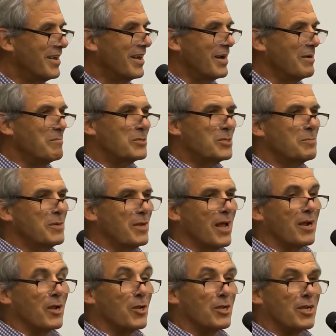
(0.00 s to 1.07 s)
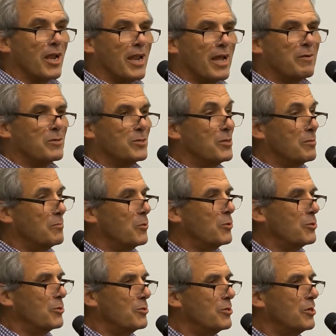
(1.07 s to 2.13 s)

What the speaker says: It's a bit like learning a language. The more you